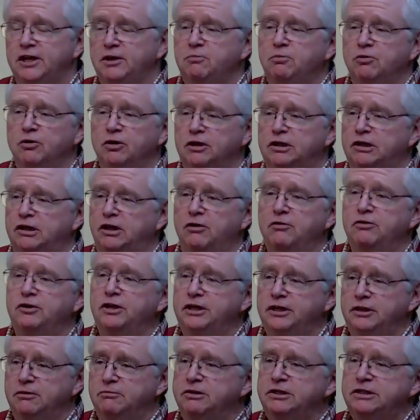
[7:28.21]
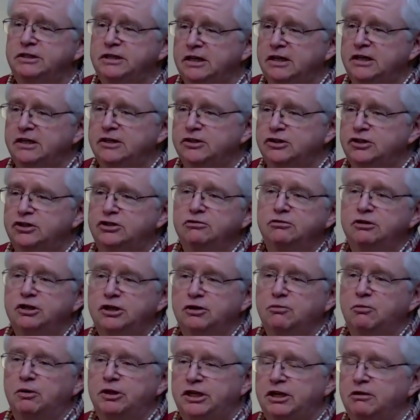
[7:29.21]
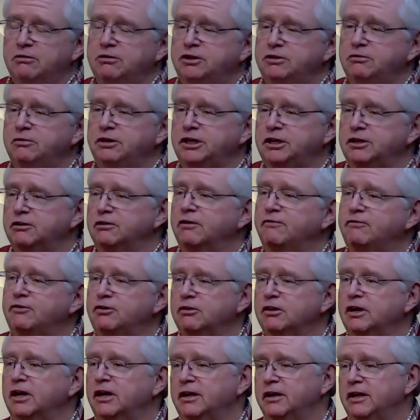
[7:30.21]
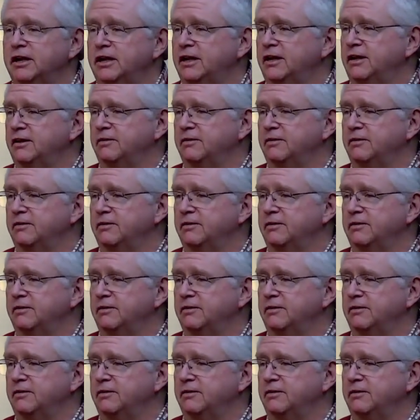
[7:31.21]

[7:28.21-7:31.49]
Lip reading: They wore clothing that was suited to what they were doing. You know, if you're